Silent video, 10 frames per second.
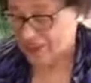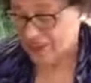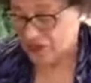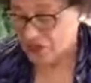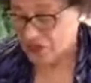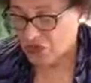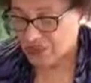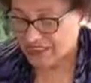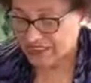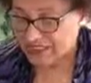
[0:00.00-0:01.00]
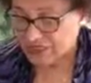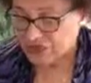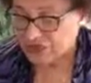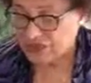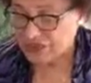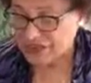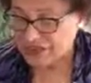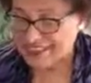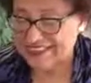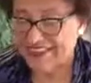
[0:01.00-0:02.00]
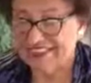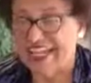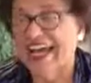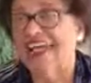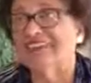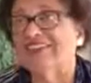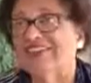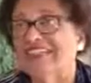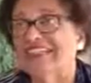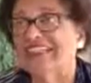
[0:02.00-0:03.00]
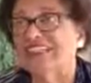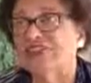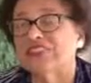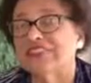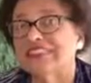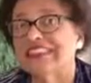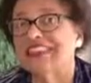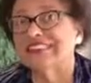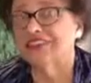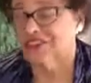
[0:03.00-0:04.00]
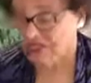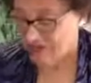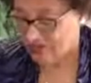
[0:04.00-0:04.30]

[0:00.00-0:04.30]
the goal is to focus entirely our intention